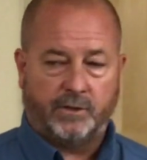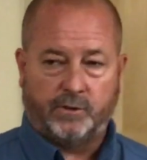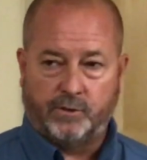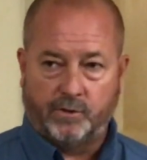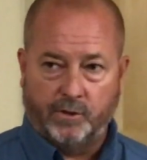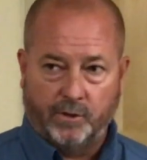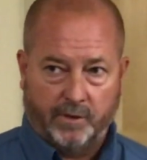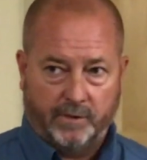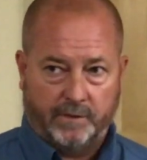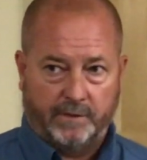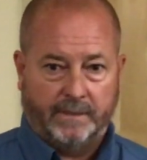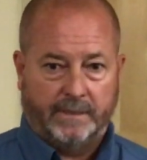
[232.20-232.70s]

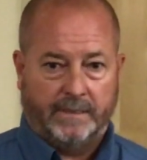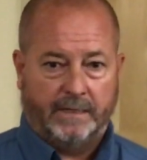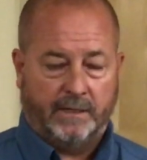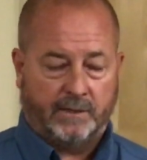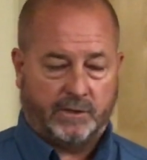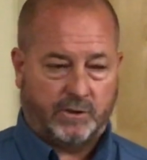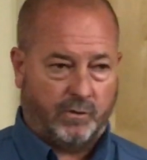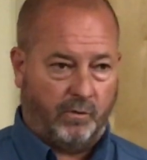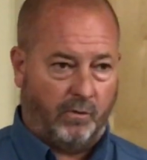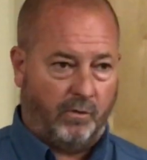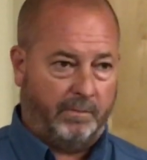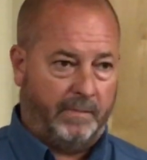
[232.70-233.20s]
good
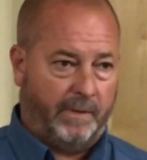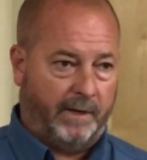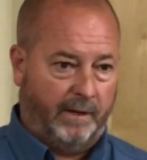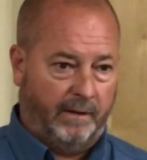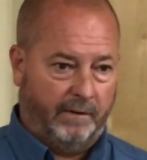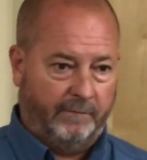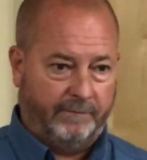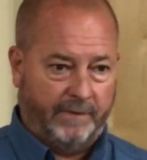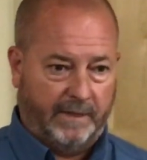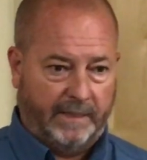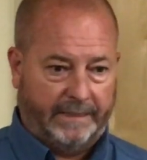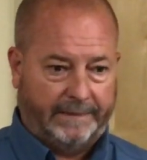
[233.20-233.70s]
assortment
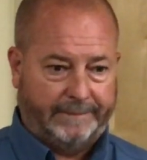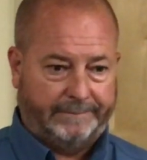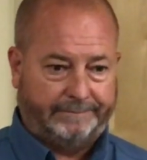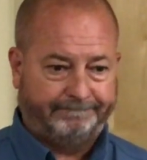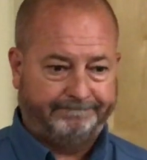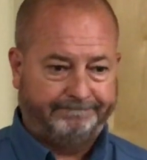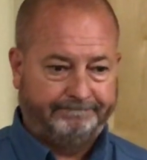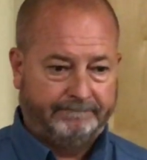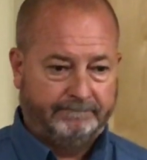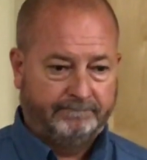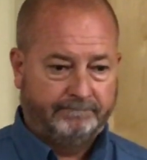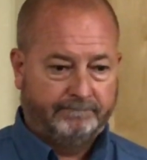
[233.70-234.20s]

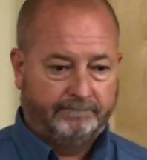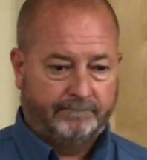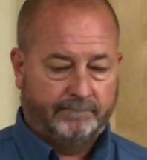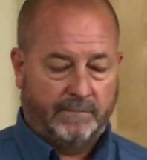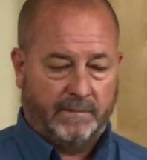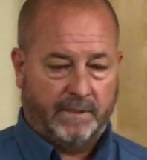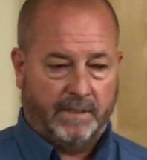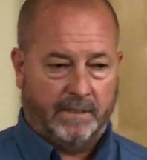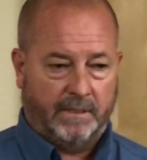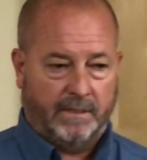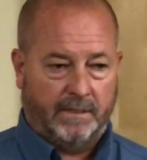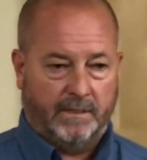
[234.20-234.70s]

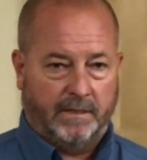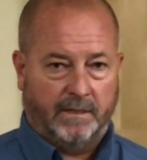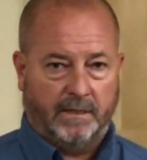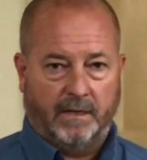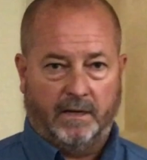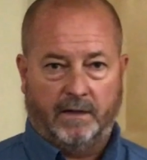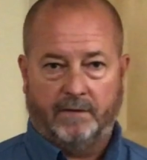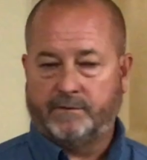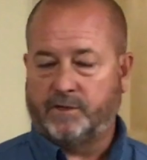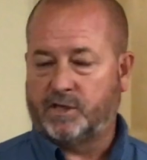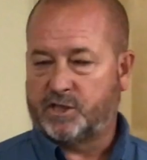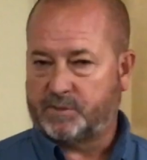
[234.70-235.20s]

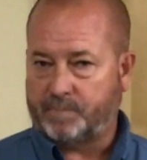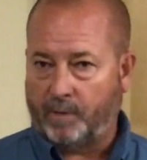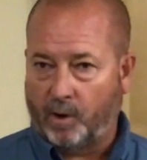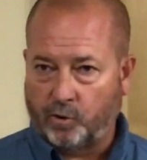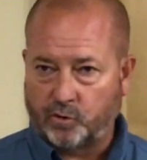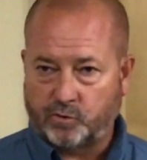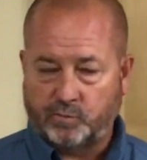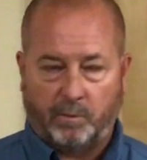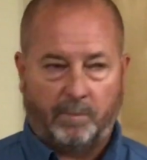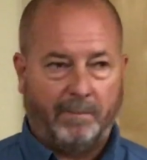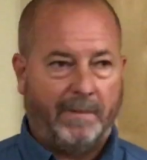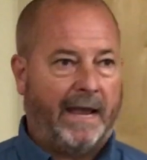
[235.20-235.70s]
of
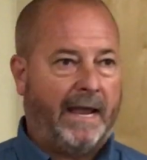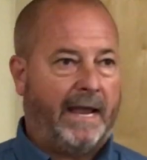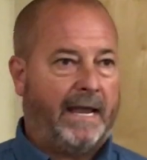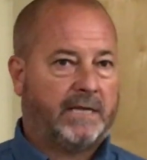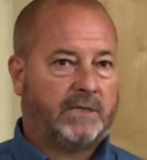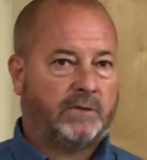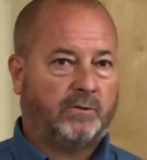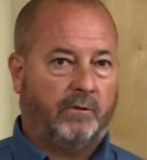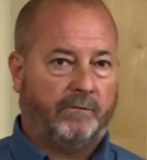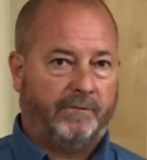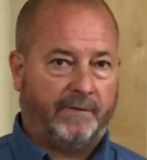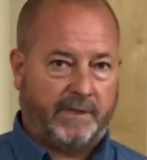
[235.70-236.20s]
disposable
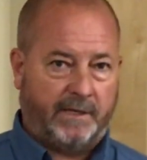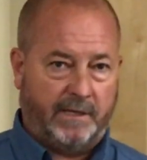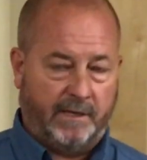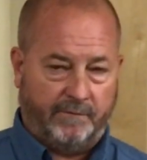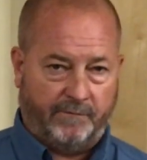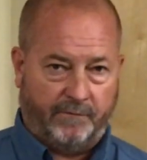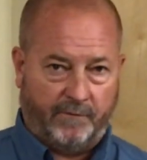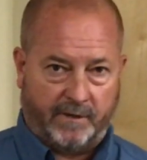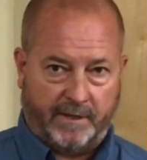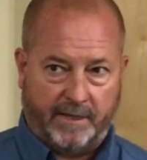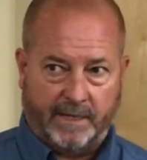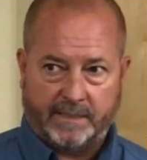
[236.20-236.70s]
masks, so if a kid
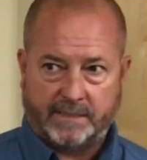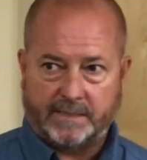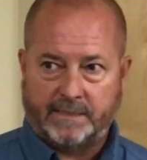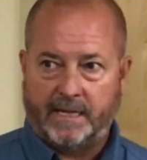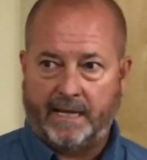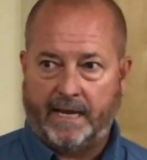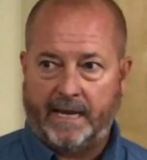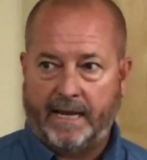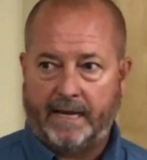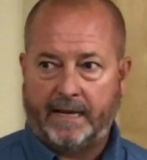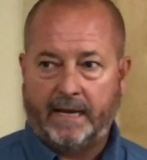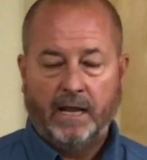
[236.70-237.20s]
forgets
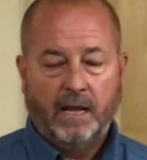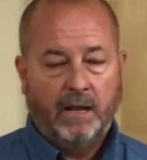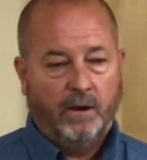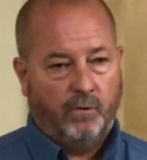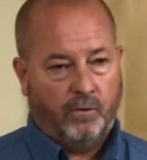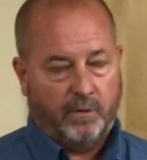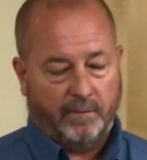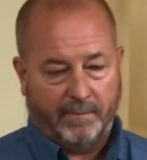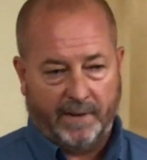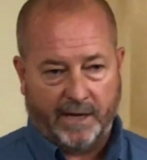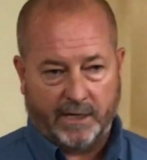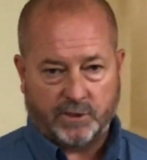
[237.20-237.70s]
that, we
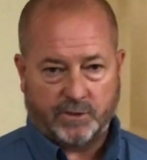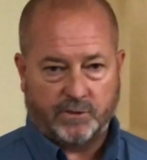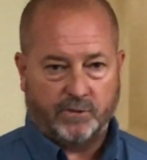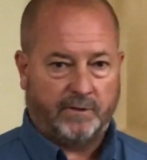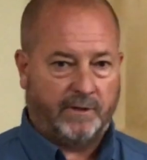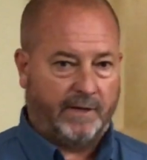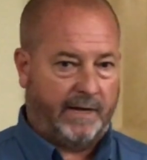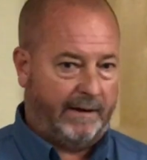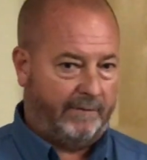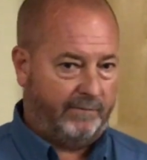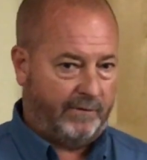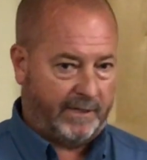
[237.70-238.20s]
want to make sure
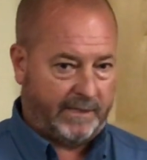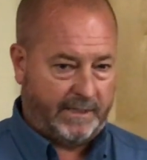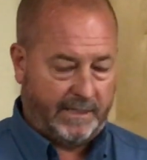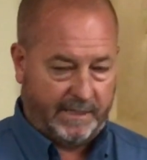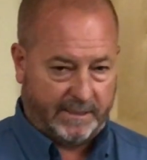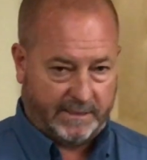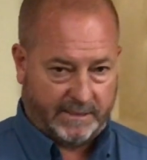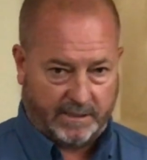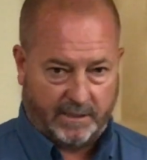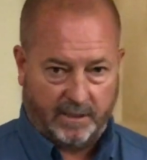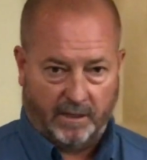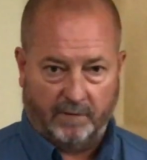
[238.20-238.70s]
that every
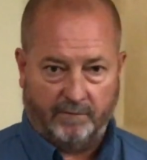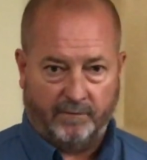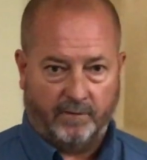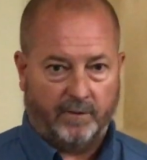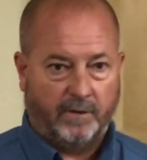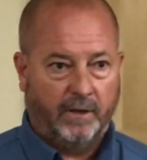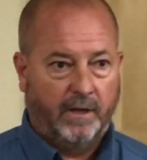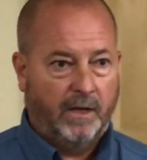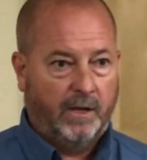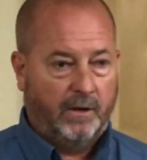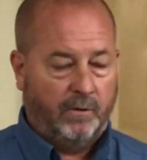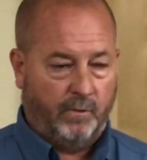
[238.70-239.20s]
kid's
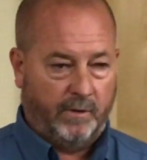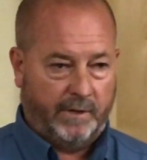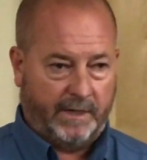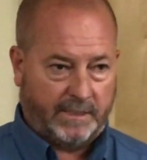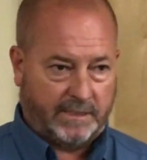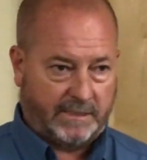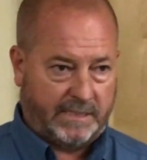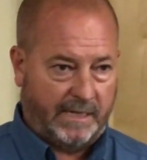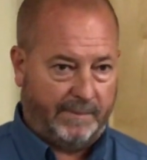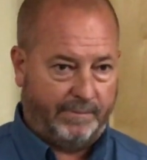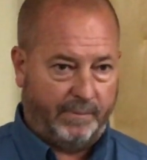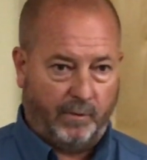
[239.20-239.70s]
covered when they
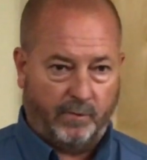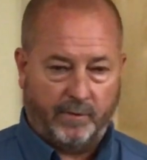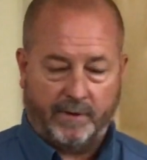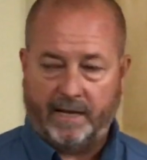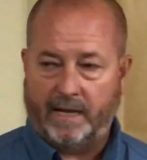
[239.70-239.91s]
step on